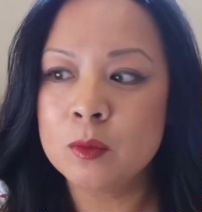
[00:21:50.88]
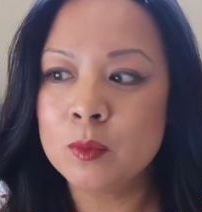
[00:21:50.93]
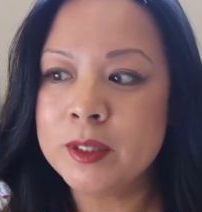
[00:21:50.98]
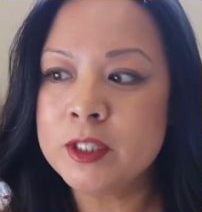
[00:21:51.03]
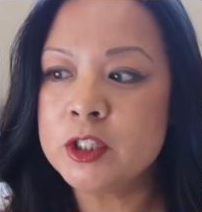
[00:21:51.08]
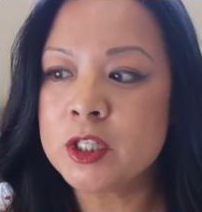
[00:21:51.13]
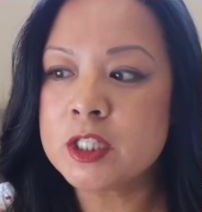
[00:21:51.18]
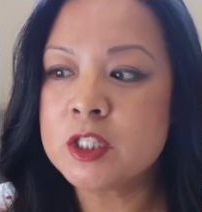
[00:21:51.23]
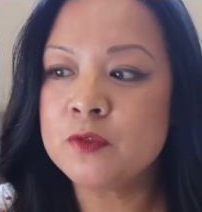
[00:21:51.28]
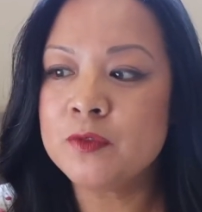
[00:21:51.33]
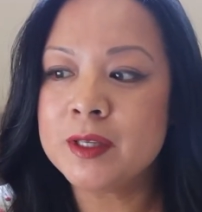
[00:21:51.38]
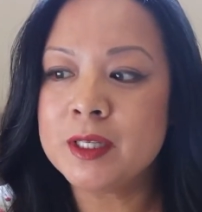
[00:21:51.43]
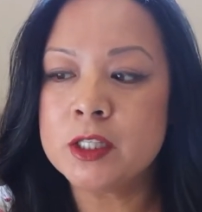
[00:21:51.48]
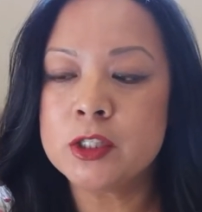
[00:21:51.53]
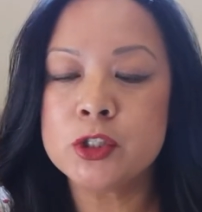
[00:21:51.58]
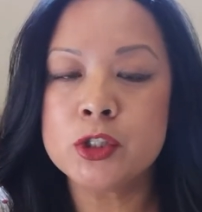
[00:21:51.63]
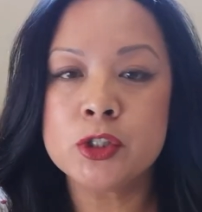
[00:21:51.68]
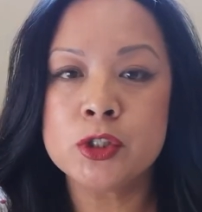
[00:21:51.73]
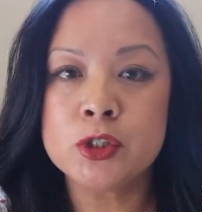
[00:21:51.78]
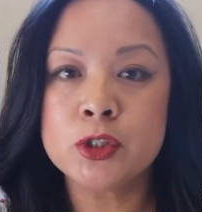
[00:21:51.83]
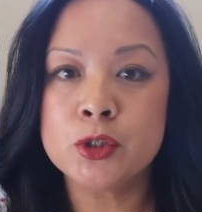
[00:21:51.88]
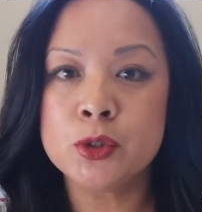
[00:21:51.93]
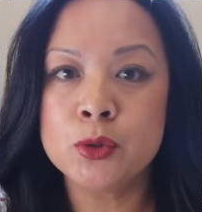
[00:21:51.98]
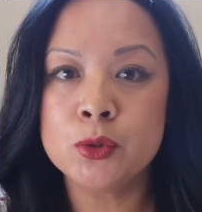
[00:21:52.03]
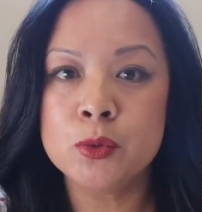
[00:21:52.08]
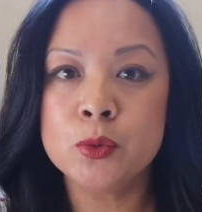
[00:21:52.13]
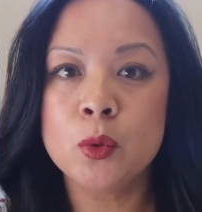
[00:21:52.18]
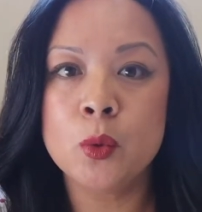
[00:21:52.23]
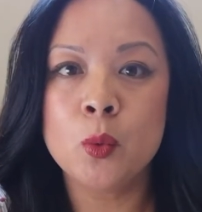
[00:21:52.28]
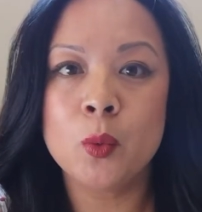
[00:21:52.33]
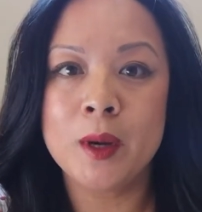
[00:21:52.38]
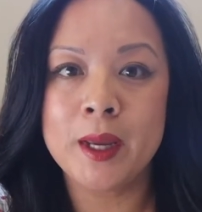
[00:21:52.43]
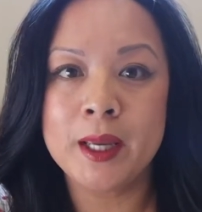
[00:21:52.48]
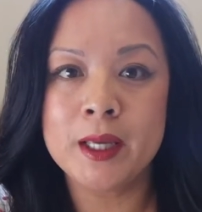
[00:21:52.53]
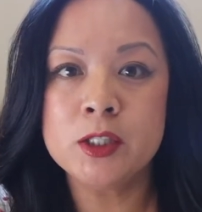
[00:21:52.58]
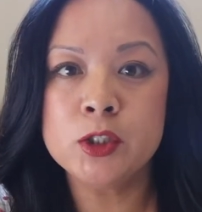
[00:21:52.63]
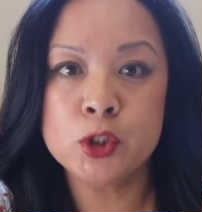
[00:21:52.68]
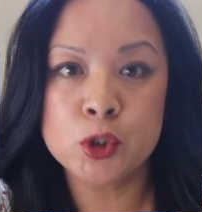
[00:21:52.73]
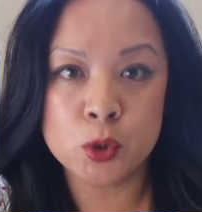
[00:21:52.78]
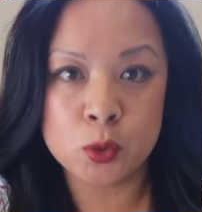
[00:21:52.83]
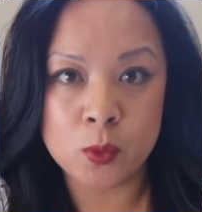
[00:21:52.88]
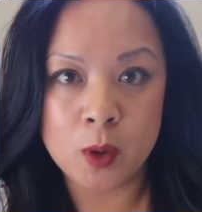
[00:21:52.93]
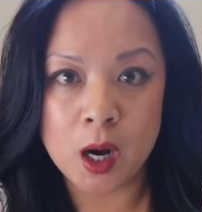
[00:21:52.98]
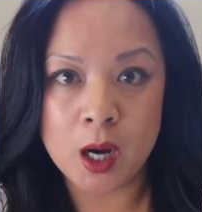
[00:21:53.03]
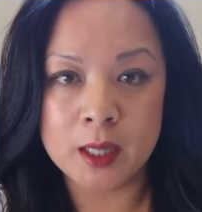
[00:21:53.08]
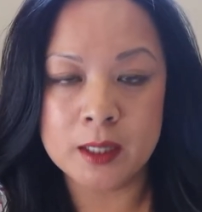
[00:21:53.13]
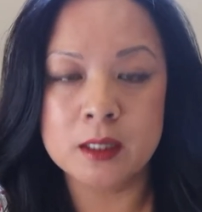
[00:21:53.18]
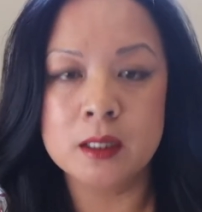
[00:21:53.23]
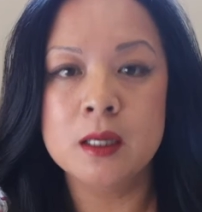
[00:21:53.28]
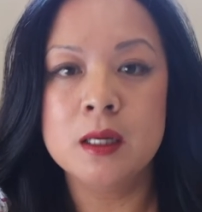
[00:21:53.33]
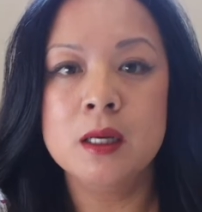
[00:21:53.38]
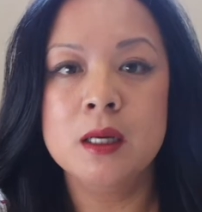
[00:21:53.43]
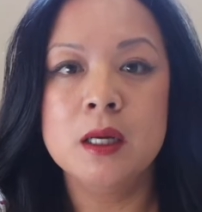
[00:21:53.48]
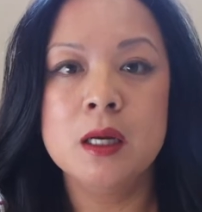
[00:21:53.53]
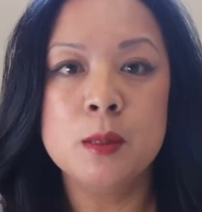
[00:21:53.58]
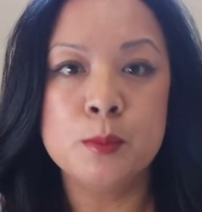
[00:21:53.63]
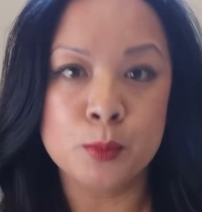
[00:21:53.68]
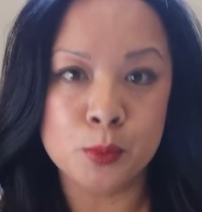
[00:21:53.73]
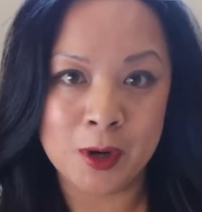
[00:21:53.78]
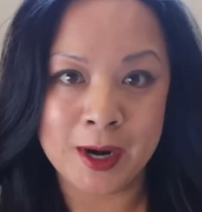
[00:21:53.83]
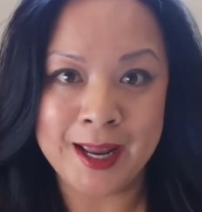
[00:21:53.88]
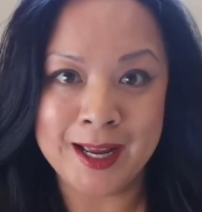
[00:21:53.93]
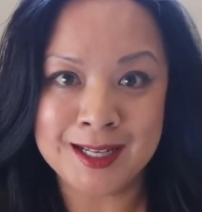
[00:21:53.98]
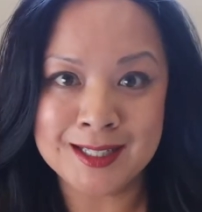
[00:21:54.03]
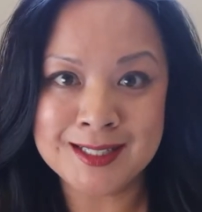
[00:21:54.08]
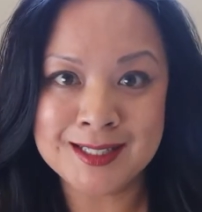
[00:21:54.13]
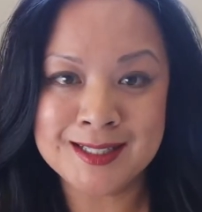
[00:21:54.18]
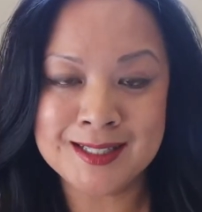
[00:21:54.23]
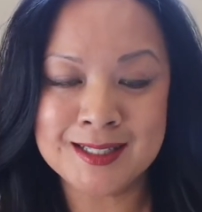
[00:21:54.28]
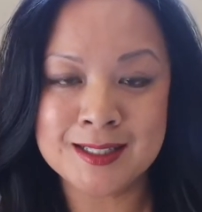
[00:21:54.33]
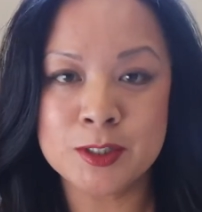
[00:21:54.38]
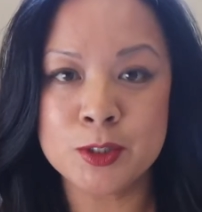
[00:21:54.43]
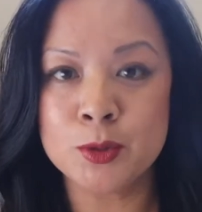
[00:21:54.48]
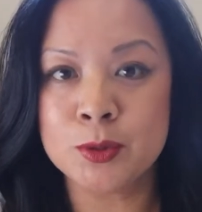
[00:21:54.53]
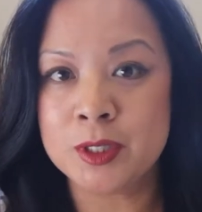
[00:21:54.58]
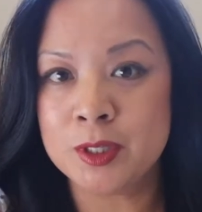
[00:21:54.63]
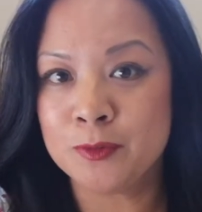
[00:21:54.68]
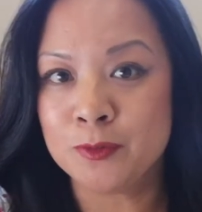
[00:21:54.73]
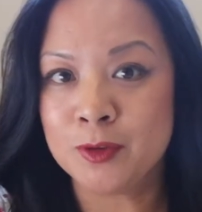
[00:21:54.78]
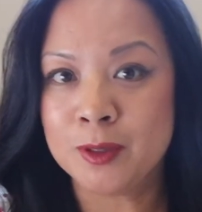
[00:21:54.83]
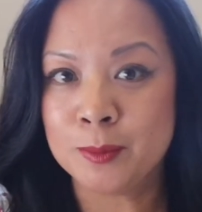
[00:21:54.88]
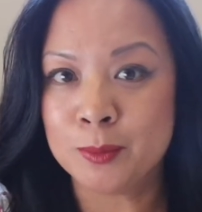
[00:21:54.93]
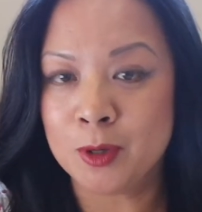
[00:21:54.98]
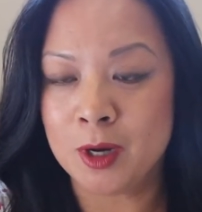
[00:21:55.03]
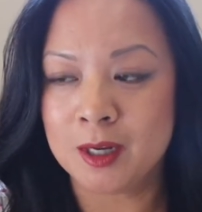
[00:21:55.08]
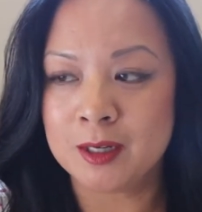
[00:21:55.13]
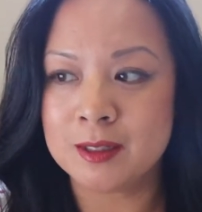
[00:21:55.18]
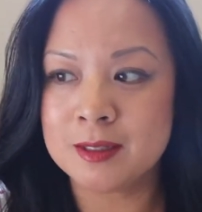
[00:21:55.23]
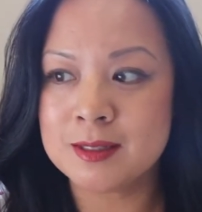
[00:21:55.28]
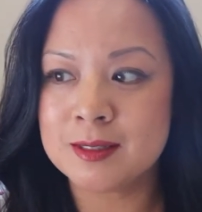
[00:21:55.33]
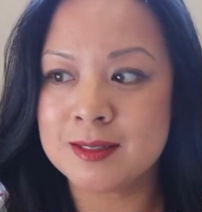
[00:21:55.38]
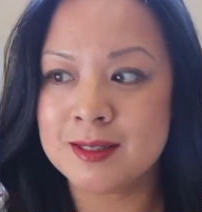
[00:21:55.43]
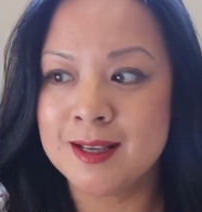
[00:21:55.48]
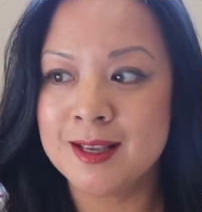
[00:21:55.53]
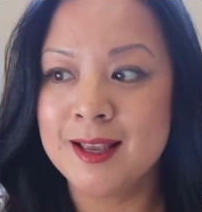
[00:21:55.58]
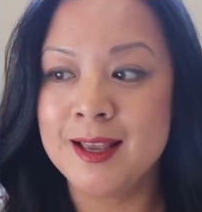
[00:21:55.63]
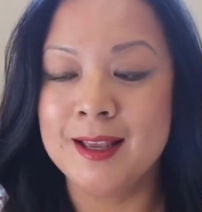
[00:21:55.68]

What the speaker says: just finished 2 Wei Chuan brands, 2 different products.